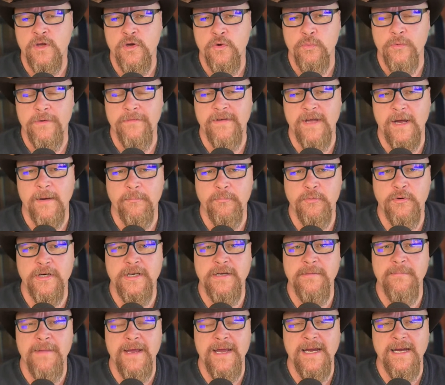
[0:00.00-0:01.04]
We've got
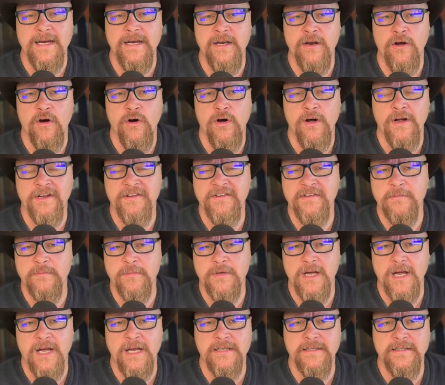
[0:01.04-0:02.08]
pre-made awesome
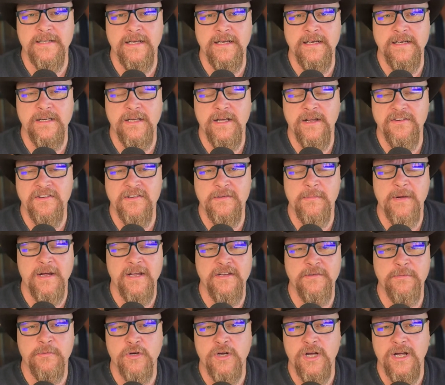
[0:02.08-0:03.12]
content,
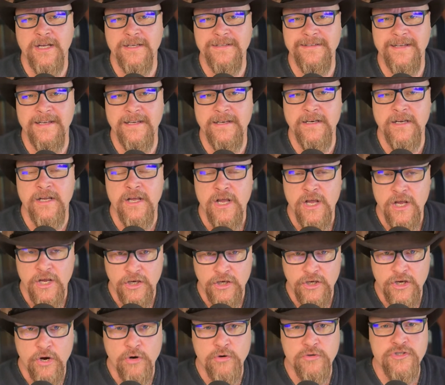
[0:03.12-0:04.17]
customizable content,
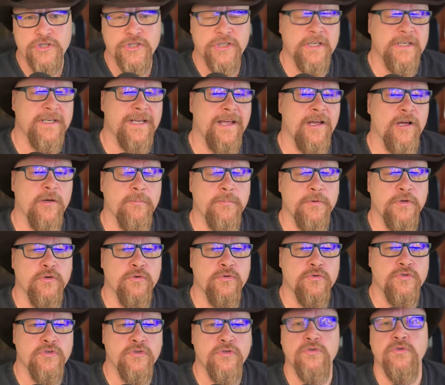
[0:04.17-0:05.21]
coaching to help you
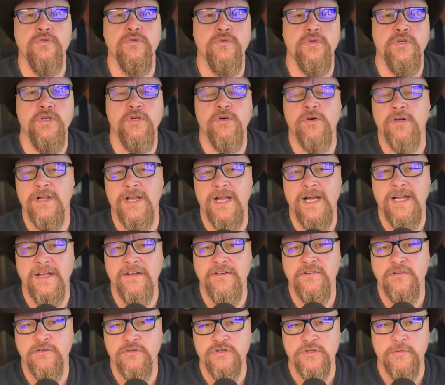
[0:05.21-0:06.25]
to utilize
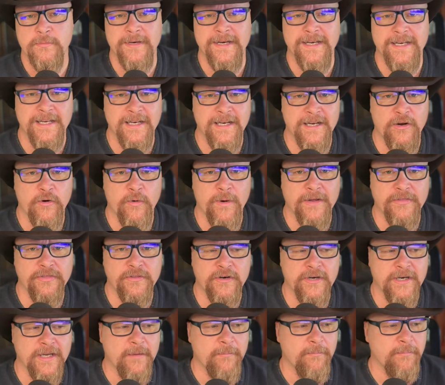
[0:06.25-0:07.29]
social media to go out there
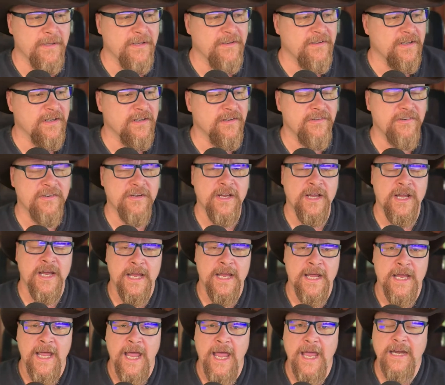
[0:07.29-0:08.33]
and get business.
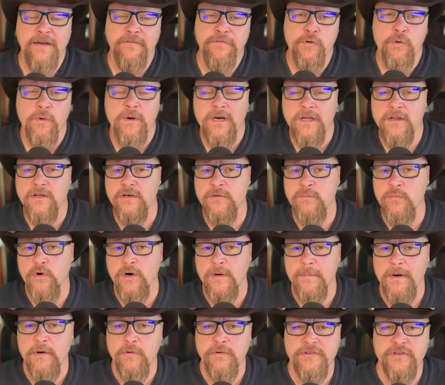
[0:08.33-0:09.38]
And if you want to learn more
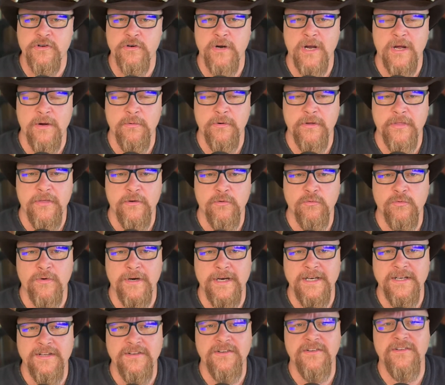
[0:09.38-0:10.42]
about what's going on with
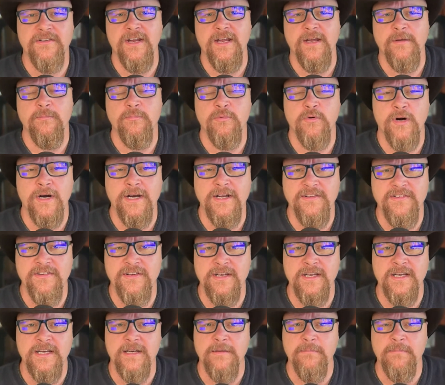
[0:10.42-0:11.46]
rates and
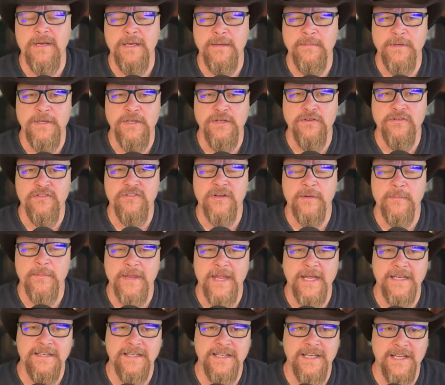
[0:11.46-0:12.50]
pricing and maybe use some of
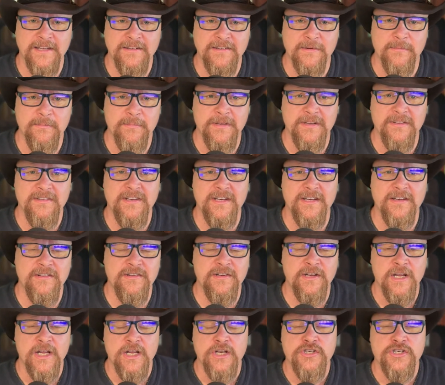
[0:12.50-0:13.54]
that to get some business,
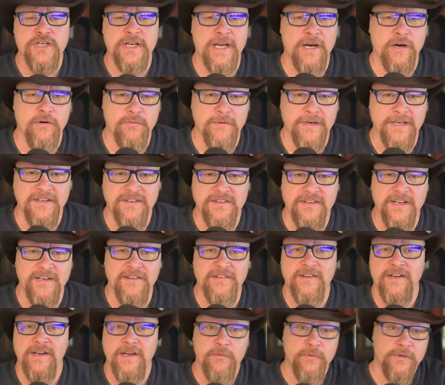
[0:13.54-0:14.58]
check out Rate
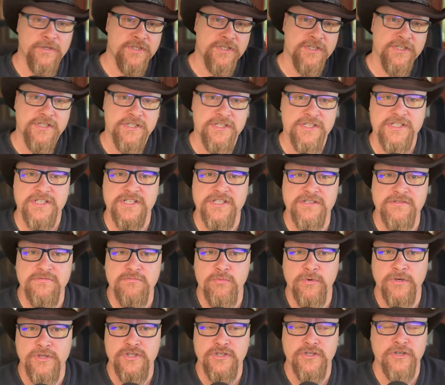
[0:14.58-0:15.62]
Sensei, which is
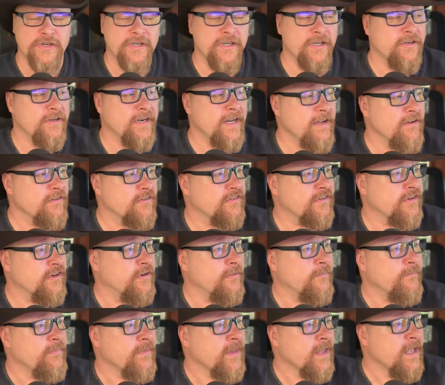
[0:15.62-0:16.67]
what you're here now. So
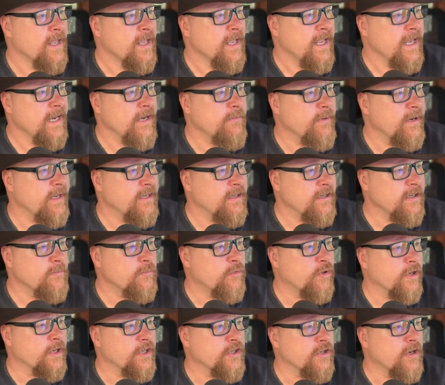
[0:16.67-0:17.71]
anyway, good
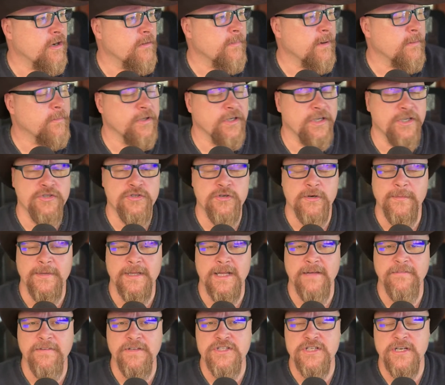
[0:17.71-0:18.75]
morning, y'all. Remember, you can join me
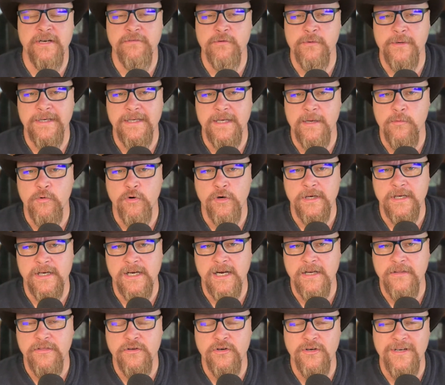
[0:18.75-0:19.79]
live each and every weekday morning,
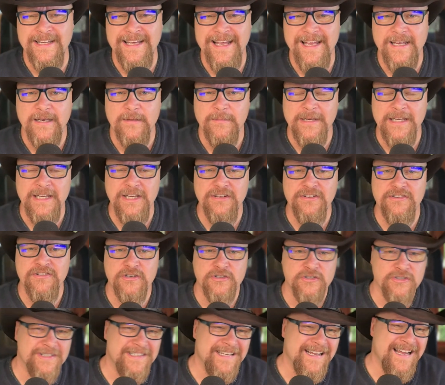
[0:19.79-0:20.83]
9:30 a.m.
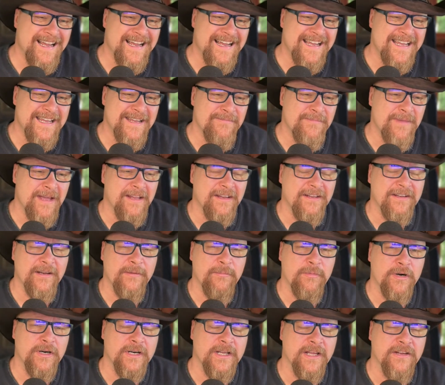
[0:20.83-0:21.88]
Eastern time, as I
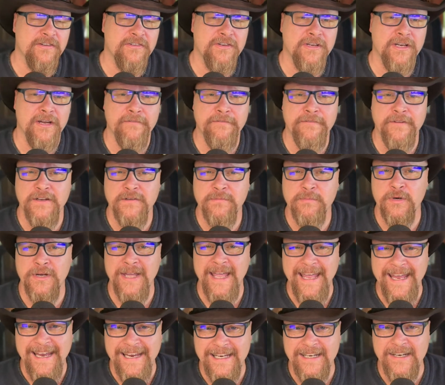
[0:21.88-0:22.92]
broadcast to you on Facebook
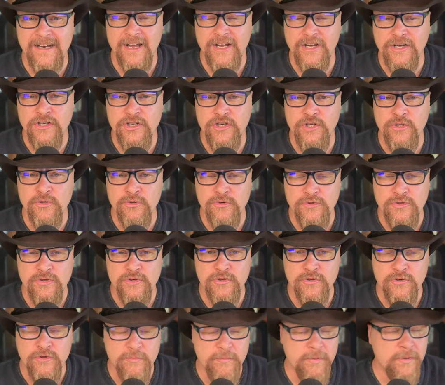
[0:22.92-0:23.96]
and on
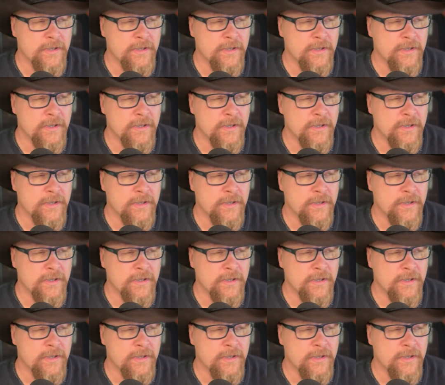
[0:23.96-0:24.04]
YouTube.